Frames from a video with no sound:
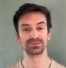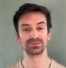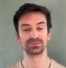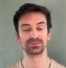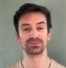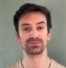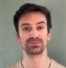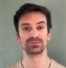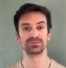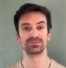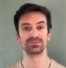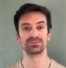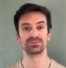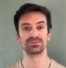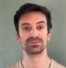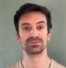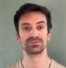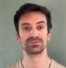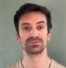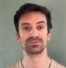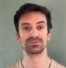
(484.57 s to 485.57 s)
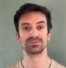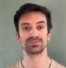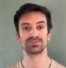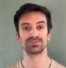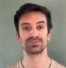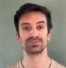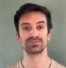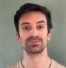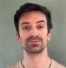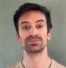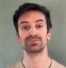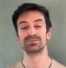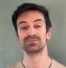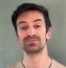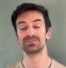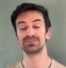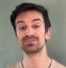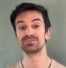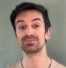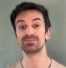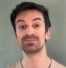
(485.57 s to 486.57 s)

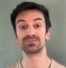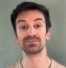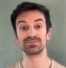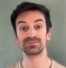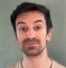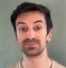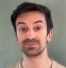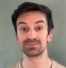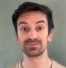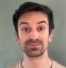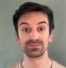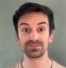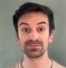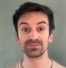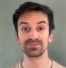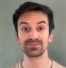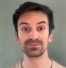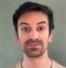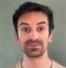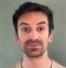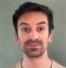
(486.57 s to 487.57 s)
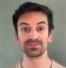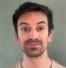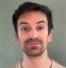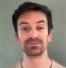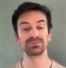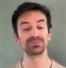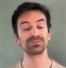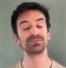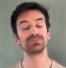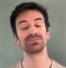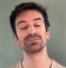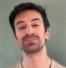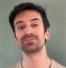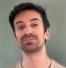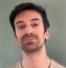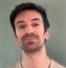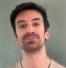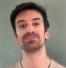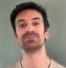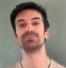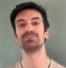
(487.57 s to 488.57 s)

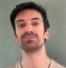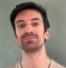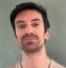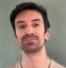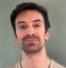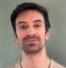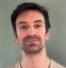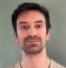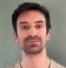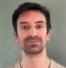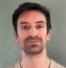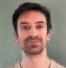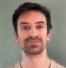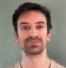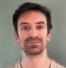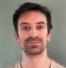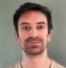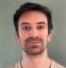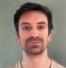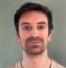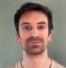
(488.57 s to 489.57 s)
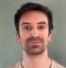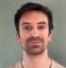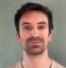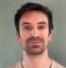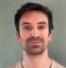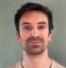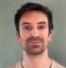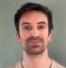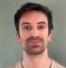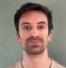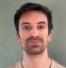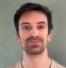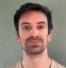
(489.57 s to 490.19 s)
No one is speaking in this clip.